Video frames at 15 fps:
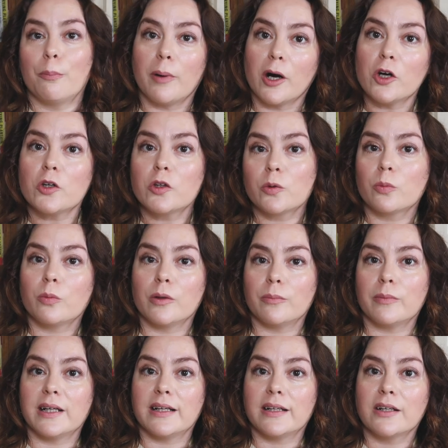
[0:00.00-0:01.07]
both
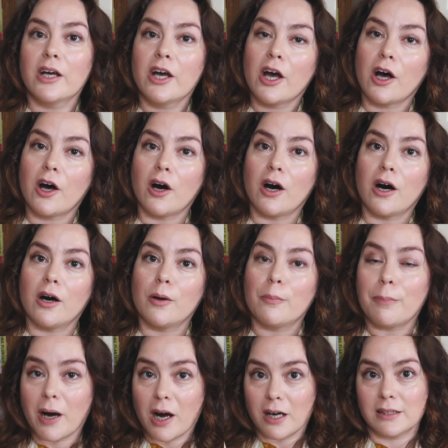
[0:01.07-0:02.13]
women
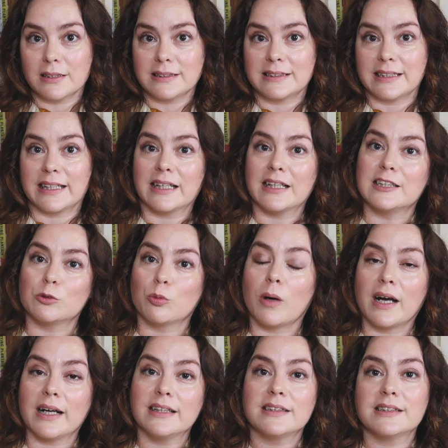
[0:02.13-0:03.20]
are passing as
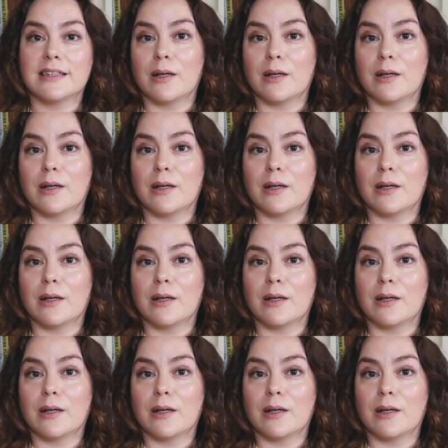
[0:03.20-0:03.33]
white.